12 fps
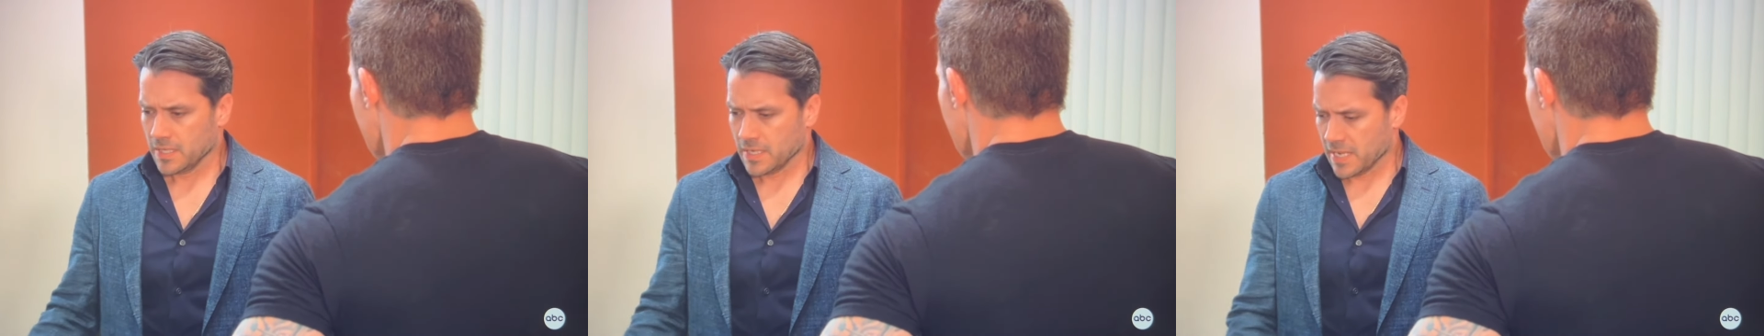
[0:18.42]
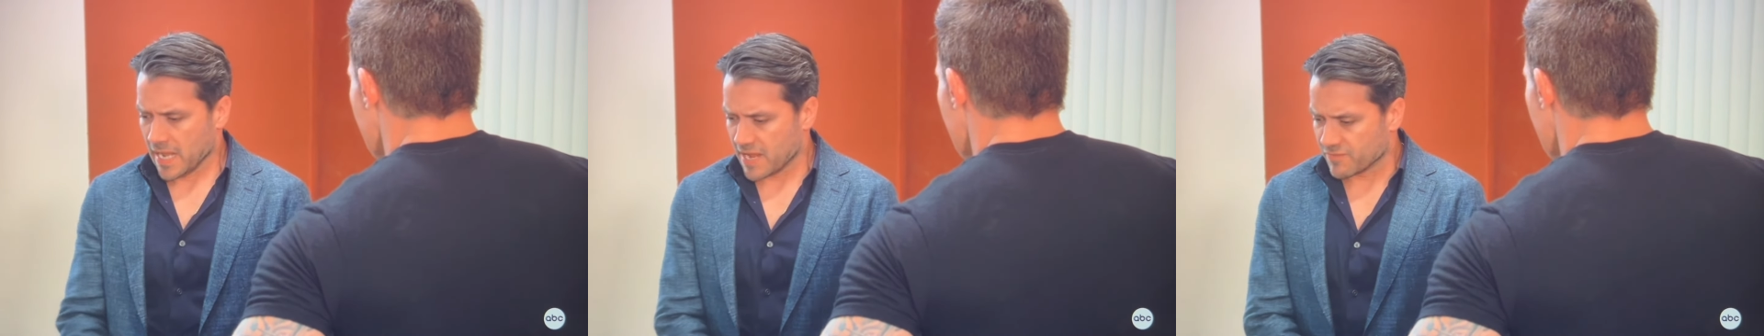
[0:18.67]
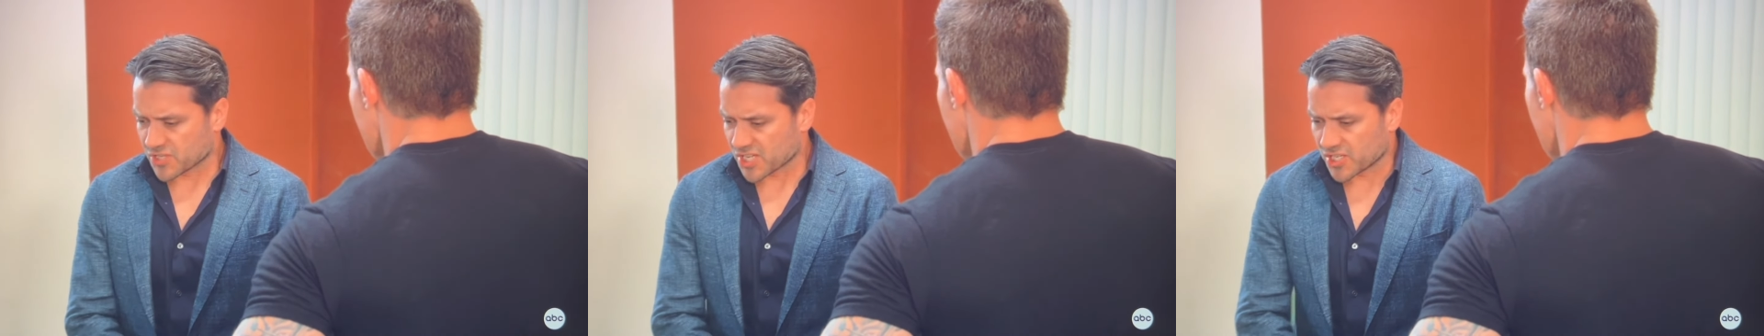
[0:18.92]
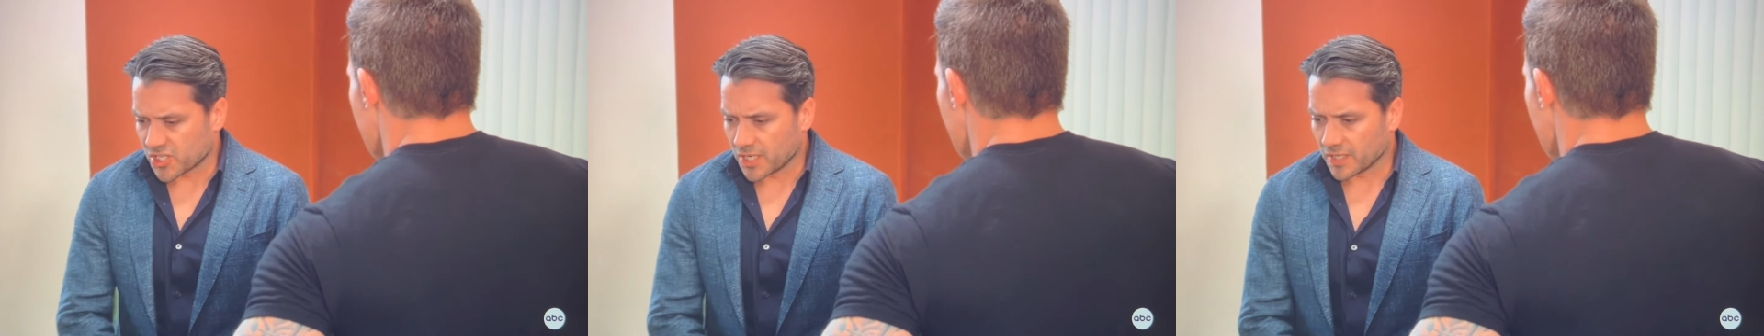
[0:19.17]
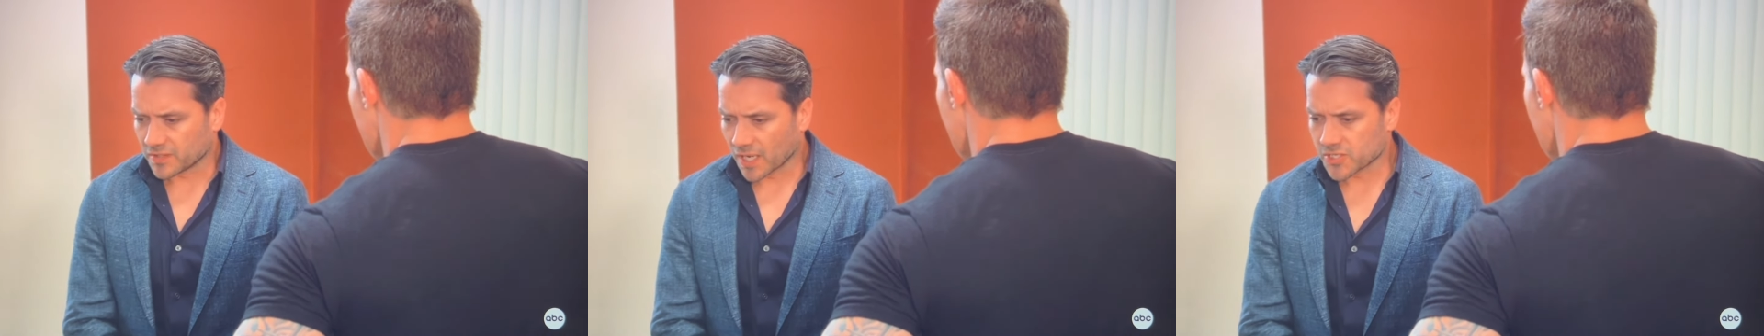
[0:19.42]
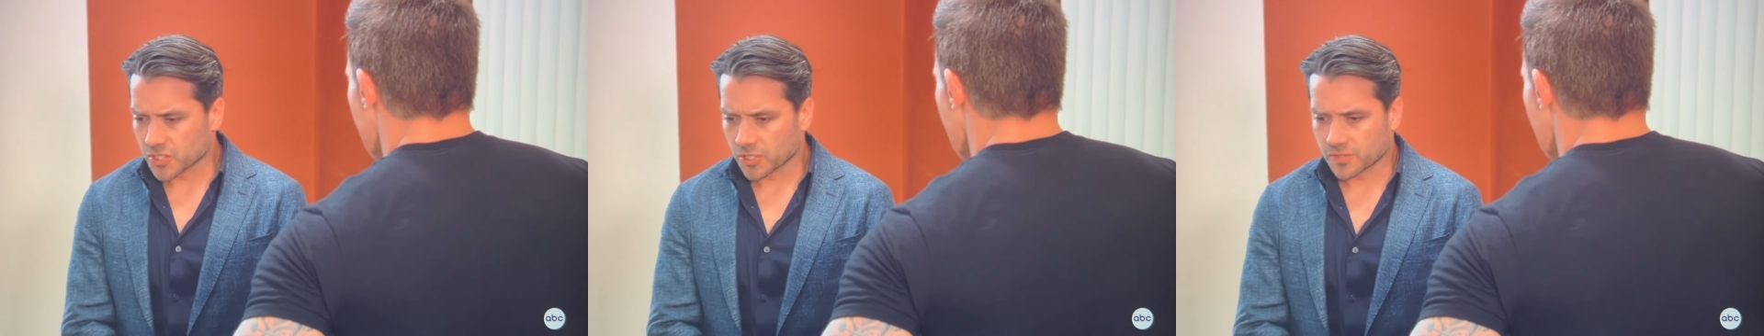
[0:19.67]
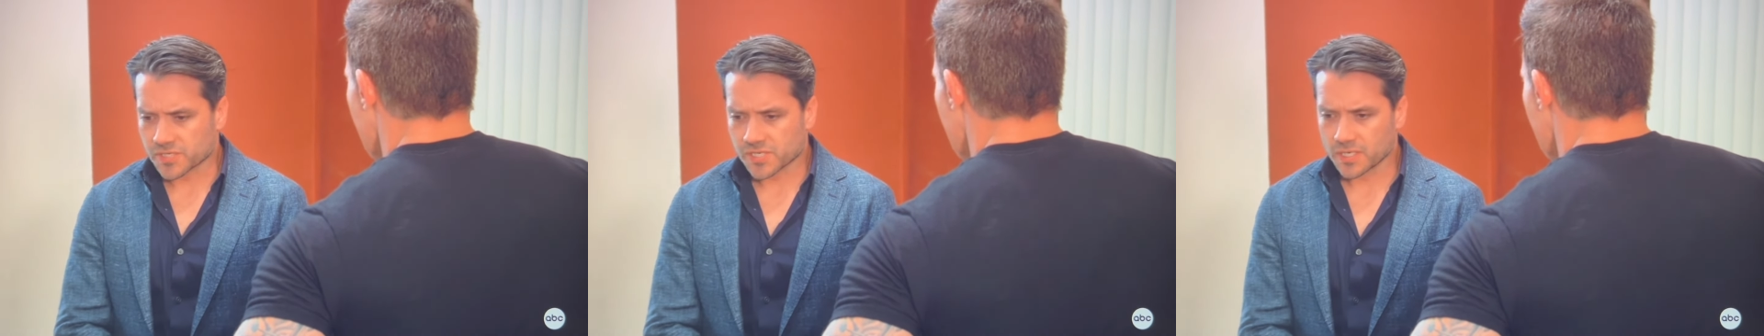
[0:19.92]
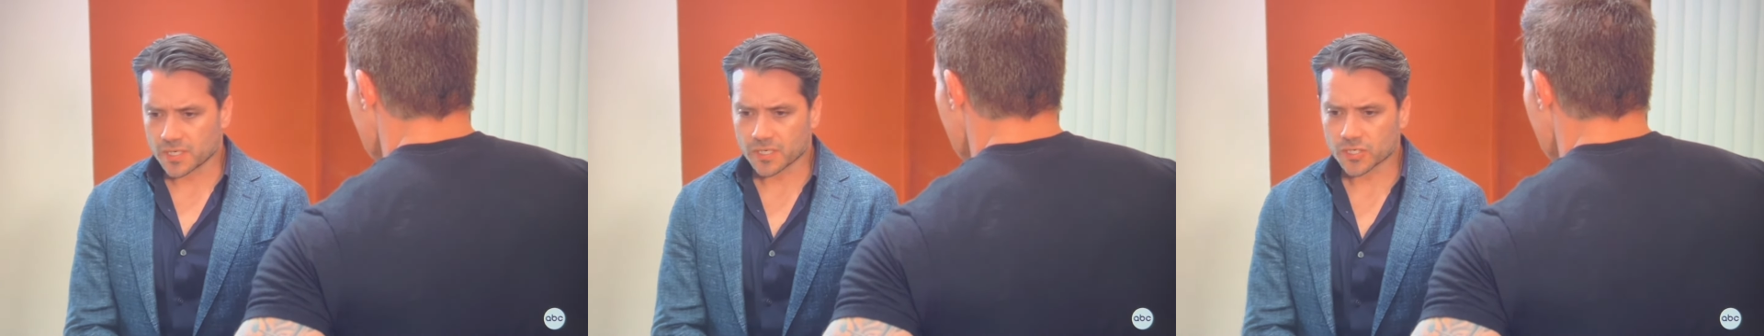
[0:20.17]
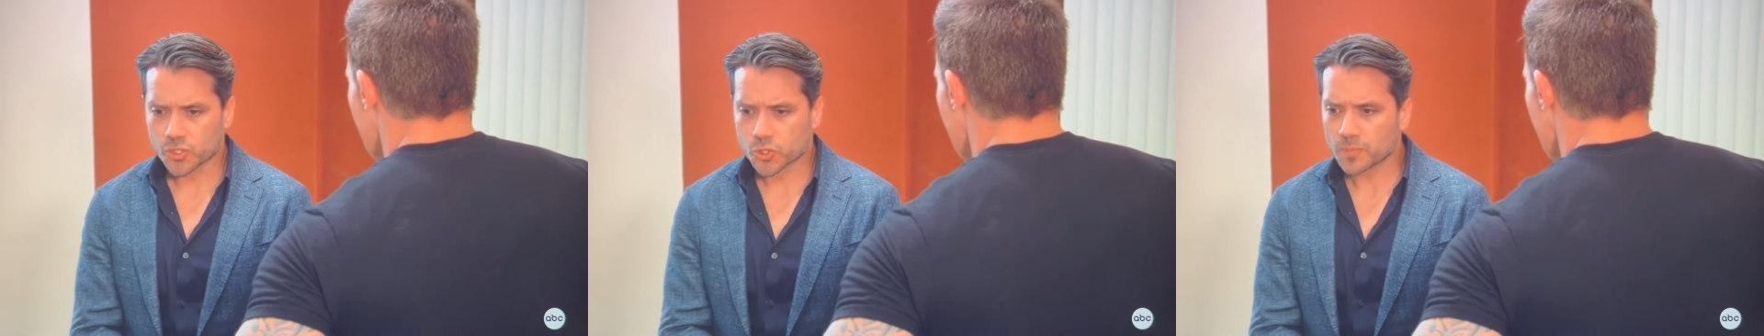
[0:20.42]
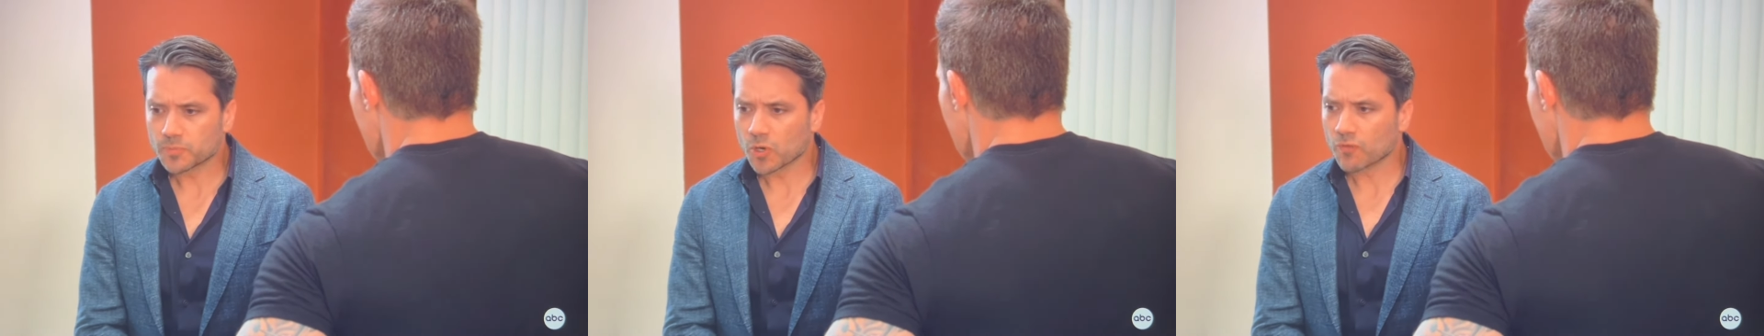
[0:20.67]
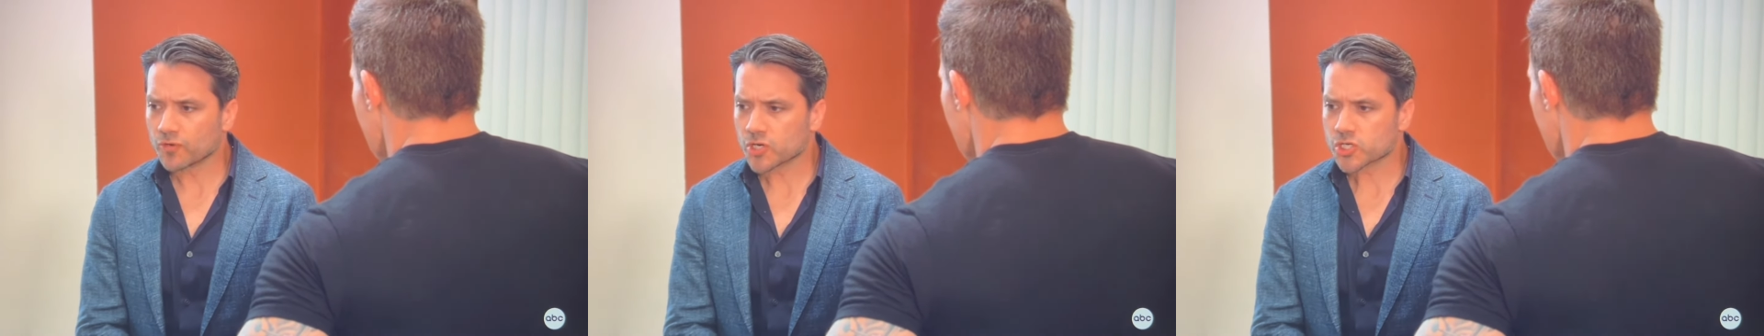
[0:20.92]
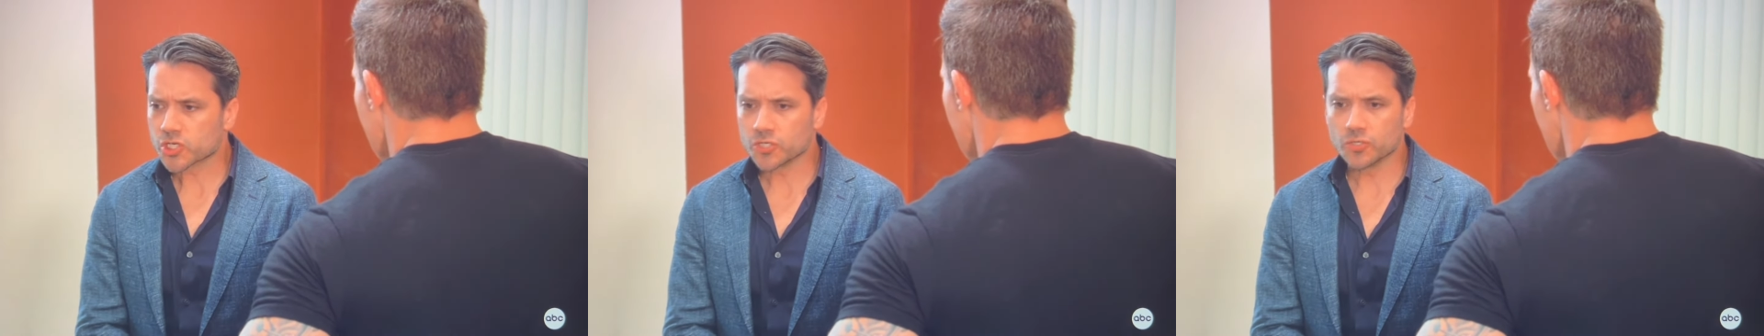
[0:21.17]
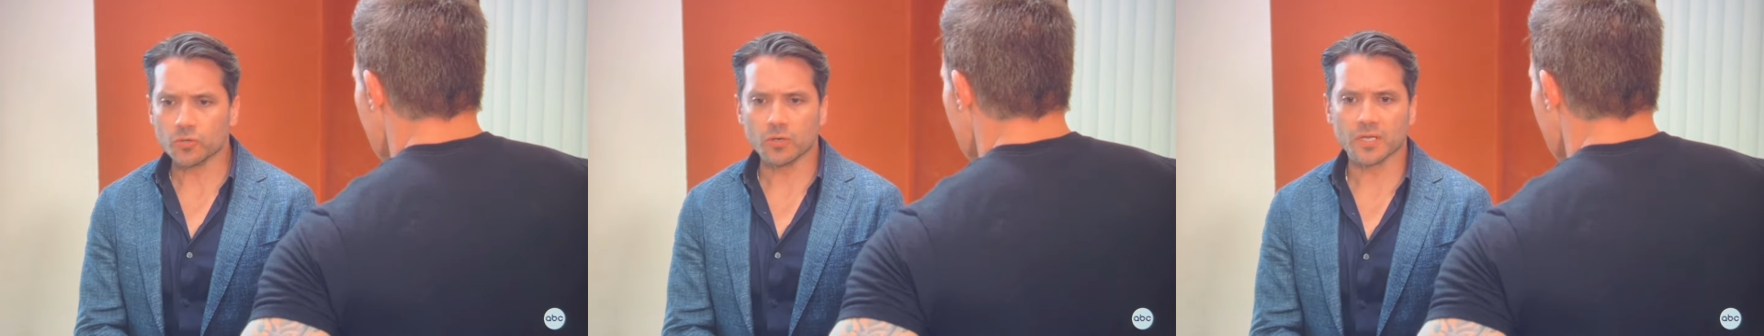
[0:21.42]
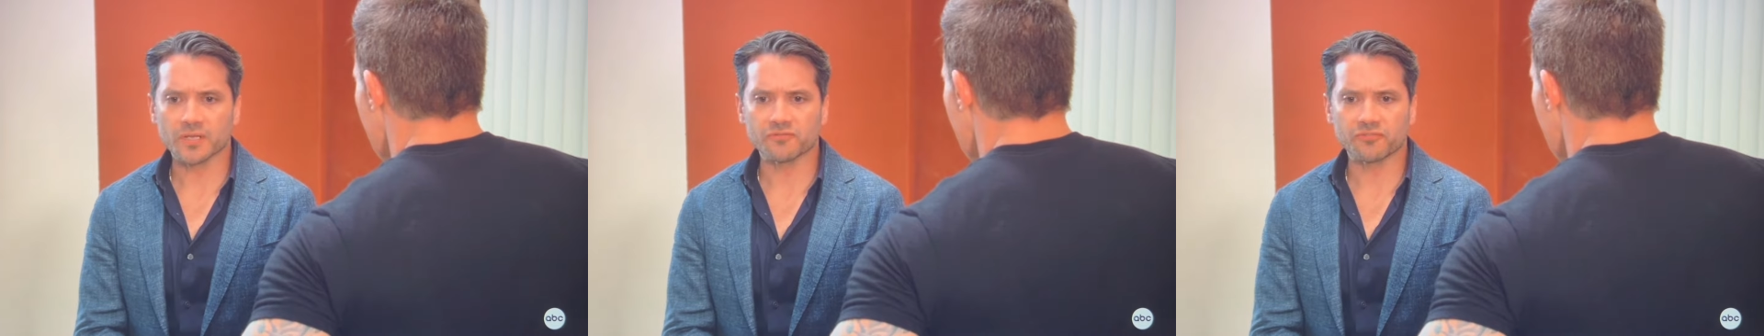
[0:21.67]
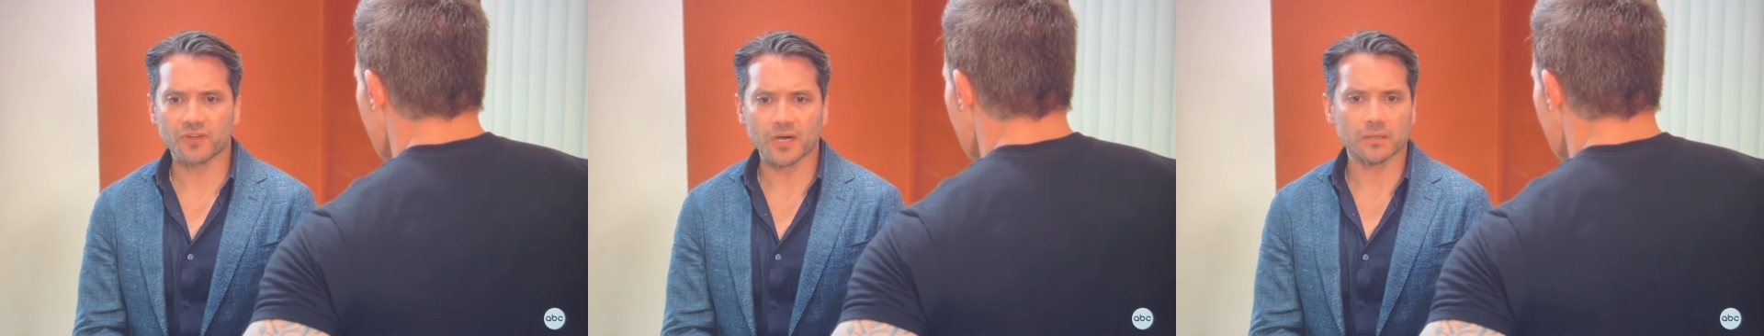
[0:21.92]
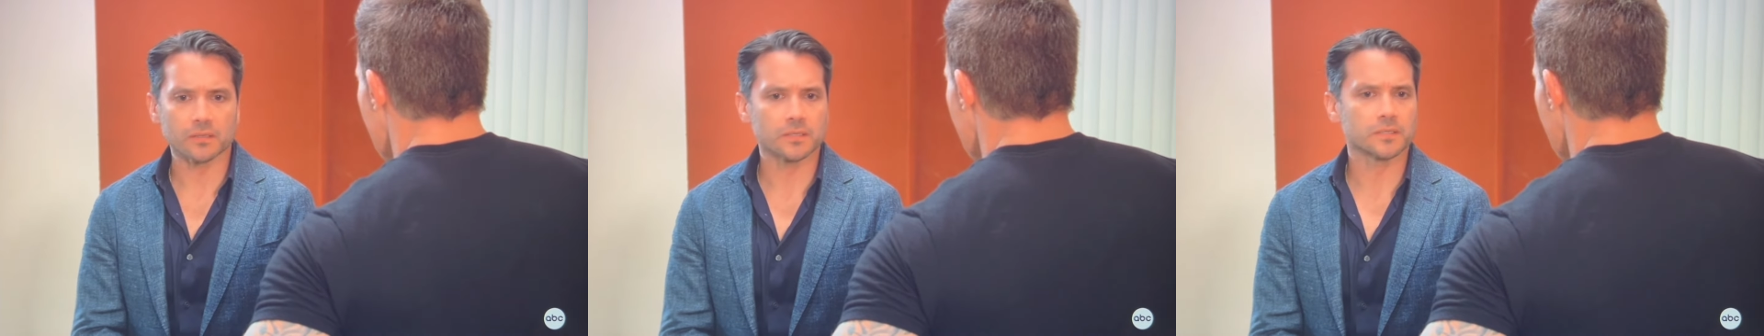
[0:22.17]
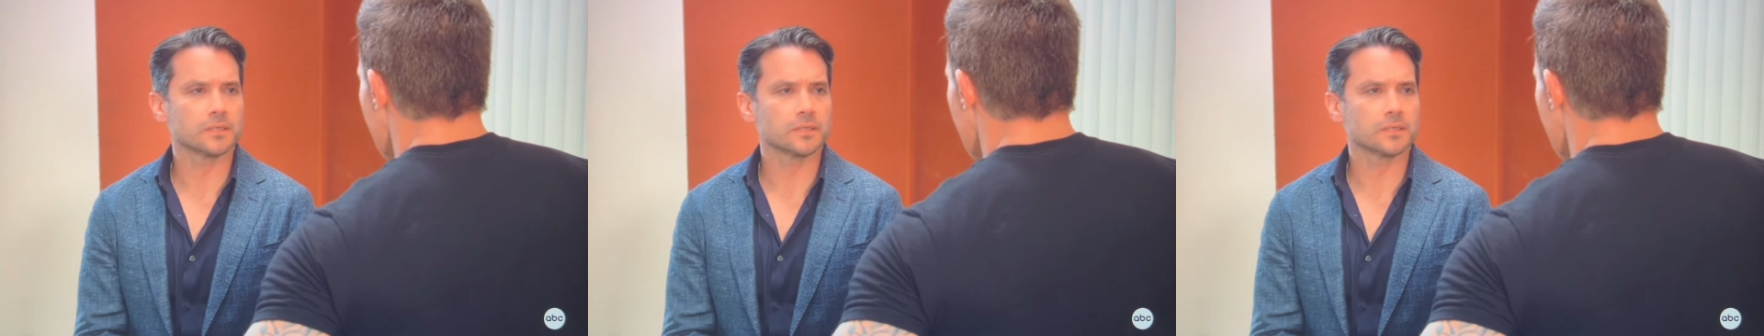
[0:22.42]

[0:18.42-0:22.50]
Ava says she didn't touch her, and Kristina tripped over a shoe and fell.